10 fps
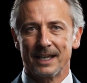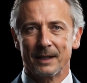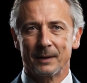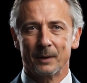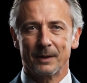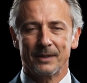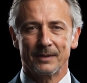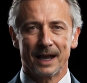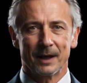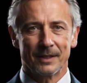
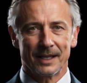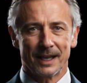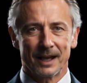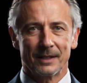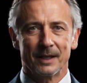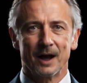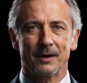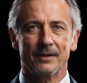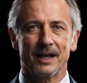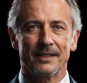Additionally, optimizing
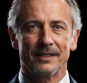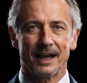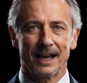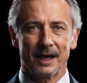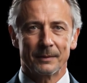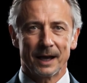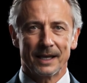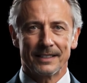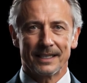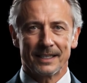speaker location for
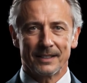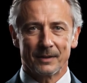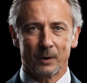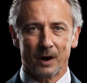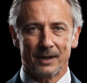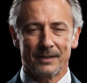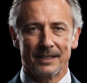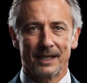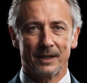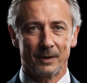optimal frequency
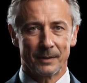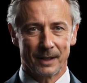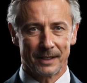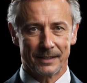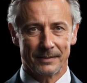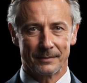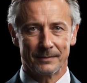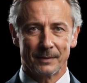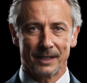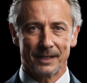response,
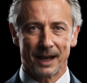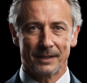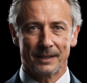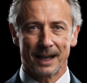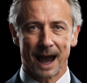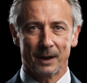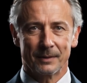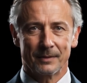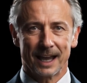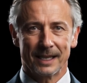particularly in mitigating the
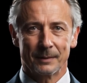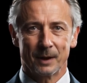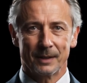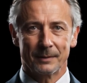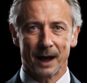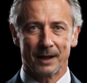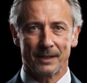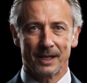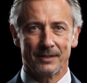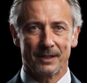effects of room
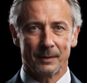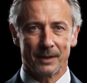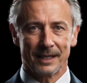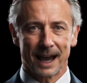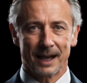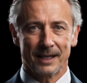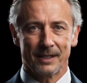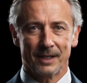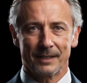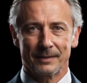modes and standing
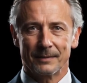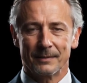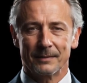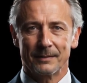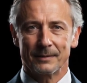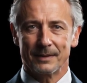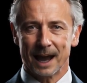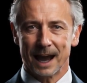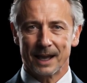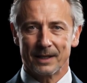waves, will be
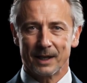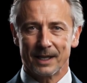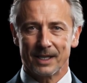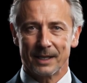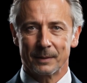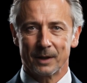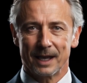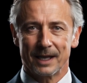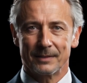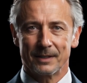explored in greater depth
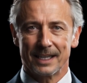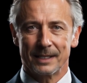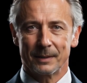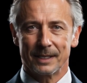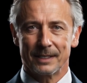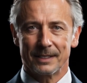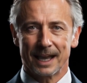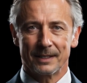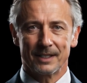in an upcoming video.